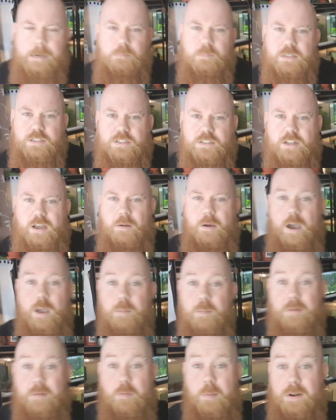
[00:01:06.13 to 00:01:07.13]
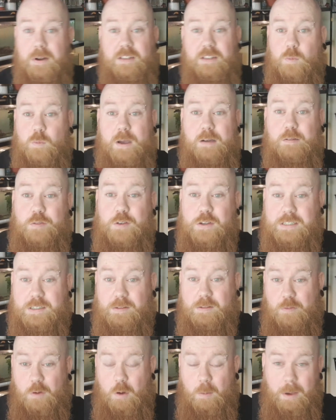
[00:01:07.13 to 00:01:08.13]
So I hope everybody is well first
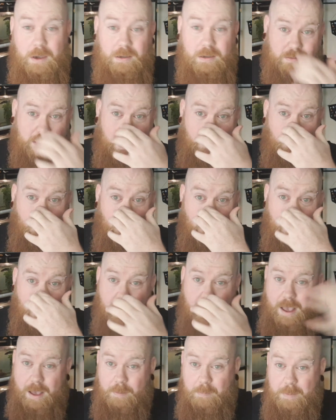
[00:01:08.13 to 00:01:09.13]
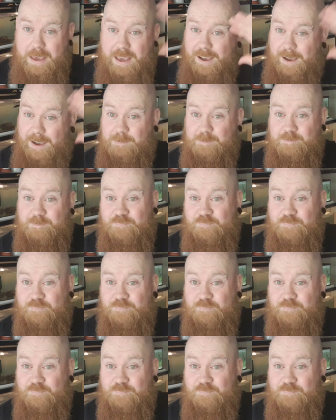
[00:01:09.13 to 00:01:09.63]
and foremost. I'm all right. I'm here.